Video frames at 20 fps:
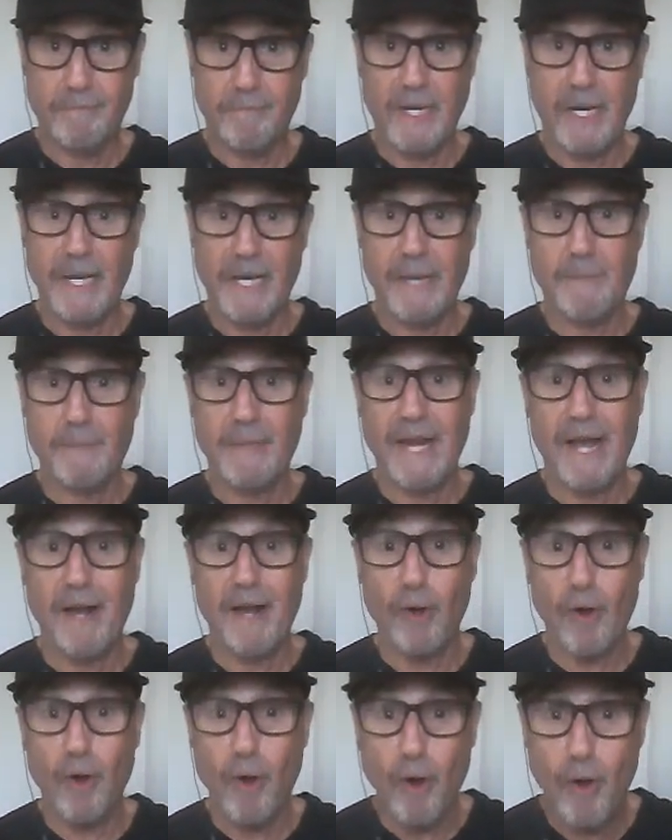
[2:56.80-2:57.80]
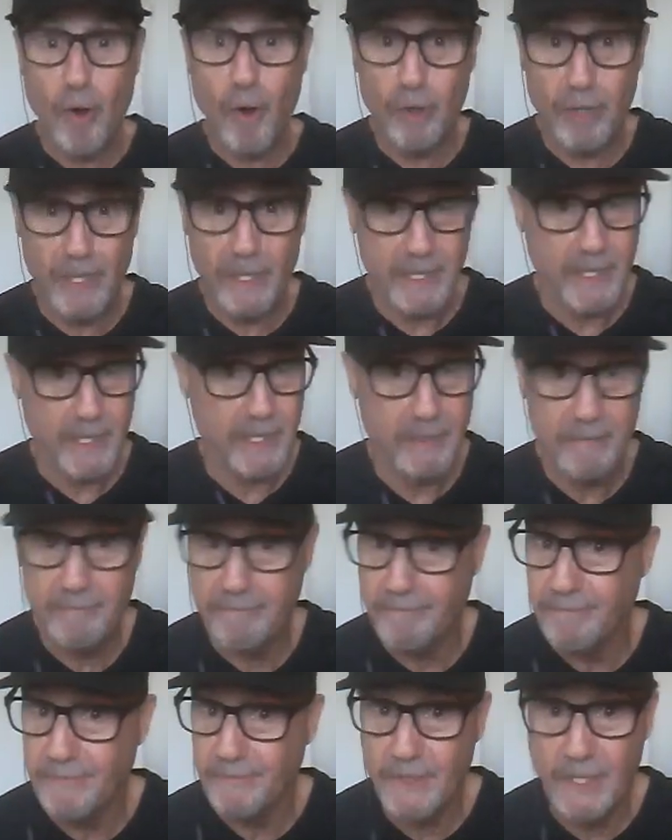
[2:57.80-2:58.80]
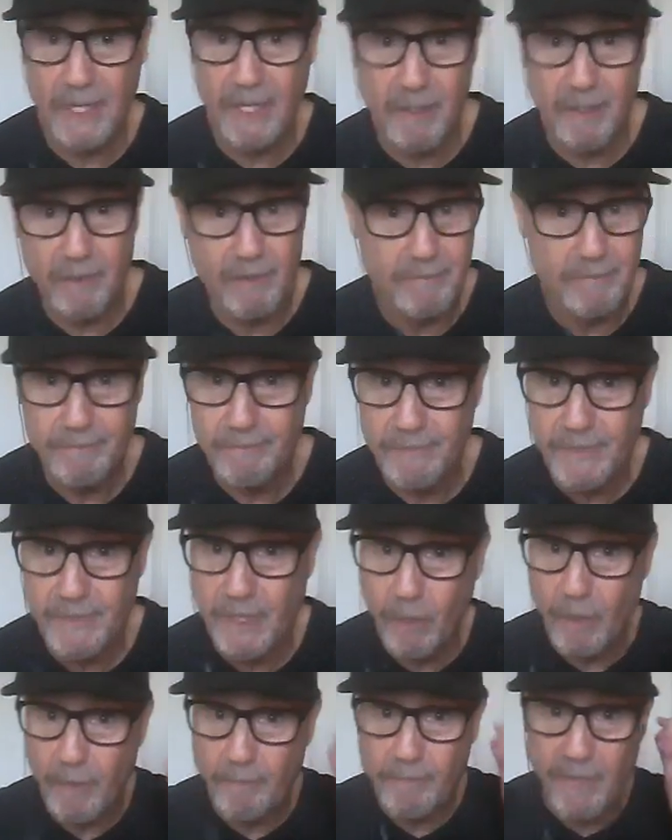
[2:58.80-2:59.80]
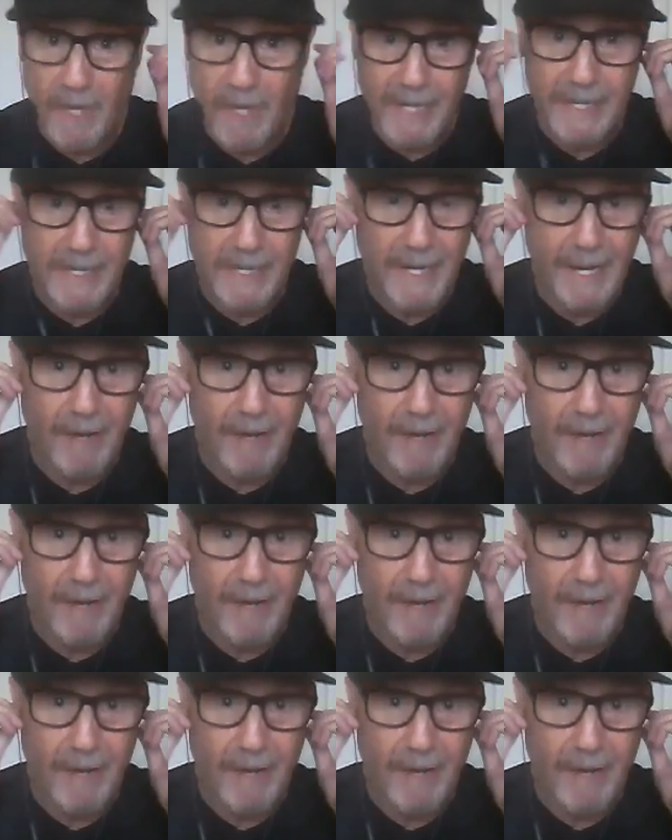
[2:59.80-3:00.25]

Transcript: I am an alcoholic. No, I'm not an